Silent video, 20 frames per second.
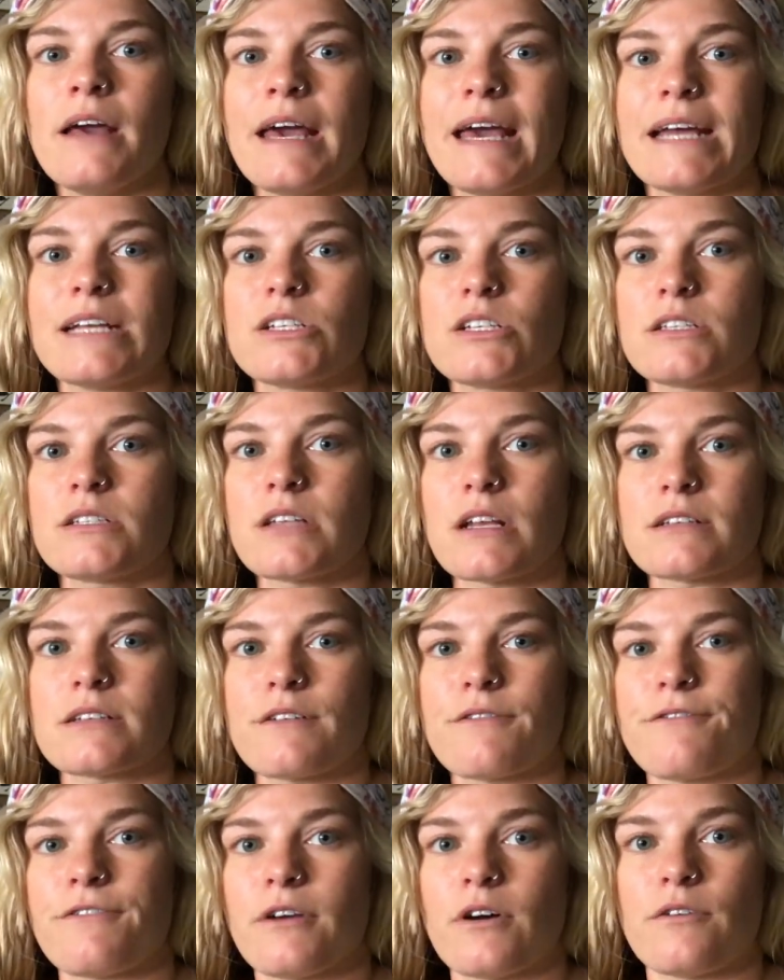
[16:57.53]
It just
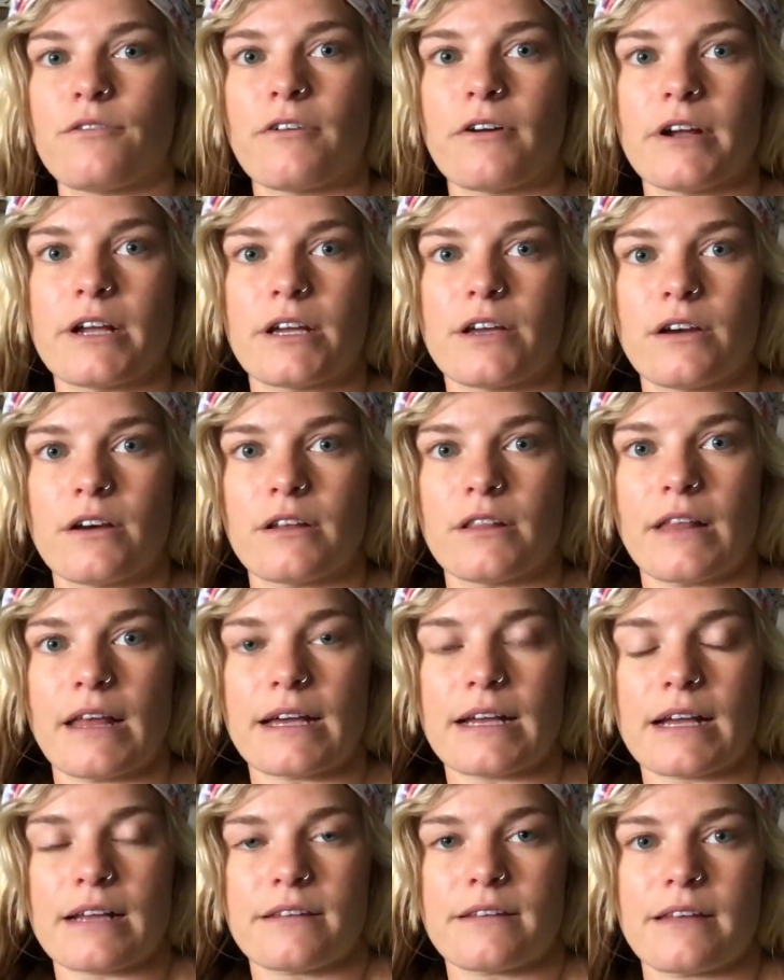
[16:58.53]
doesn't feel very good,
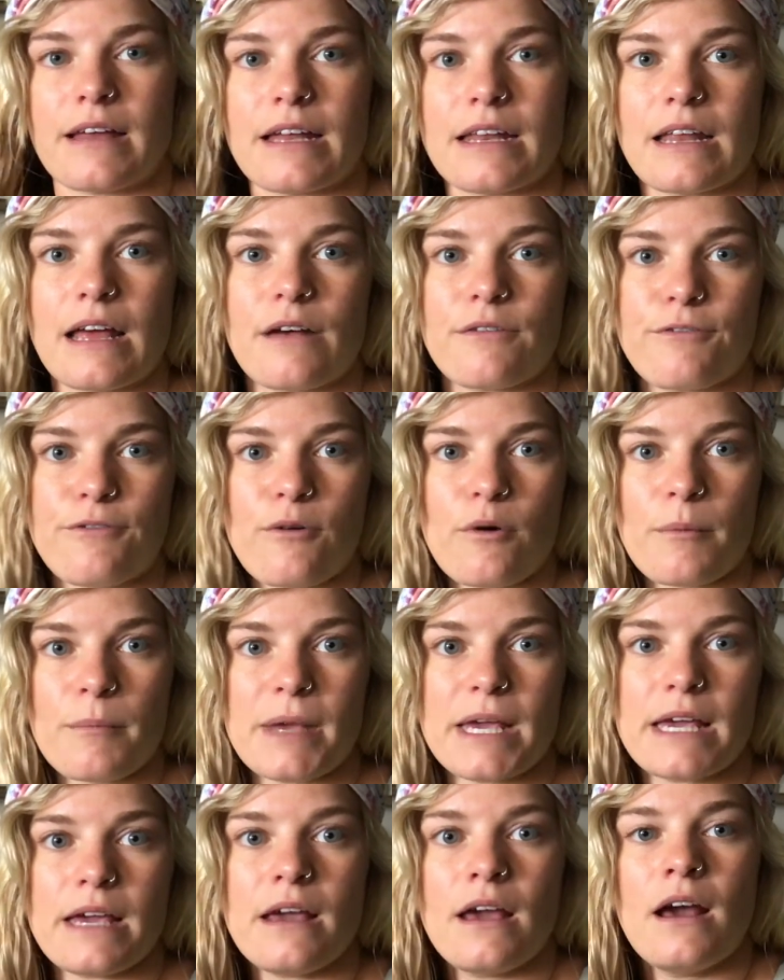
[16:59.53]
like I said, for
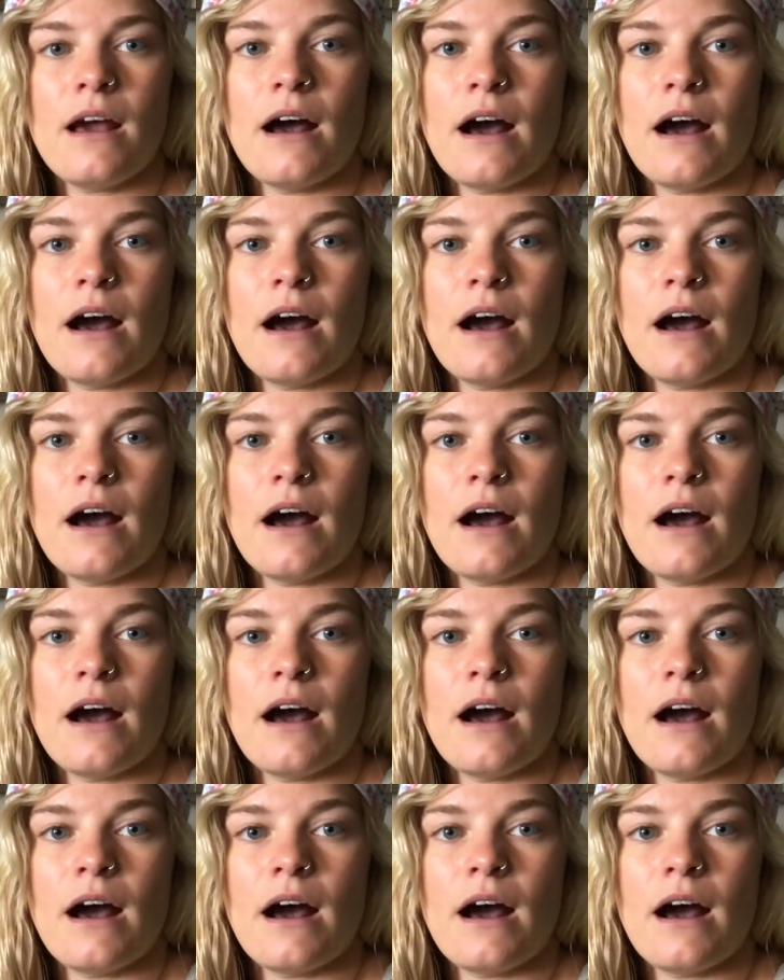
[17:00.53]
me.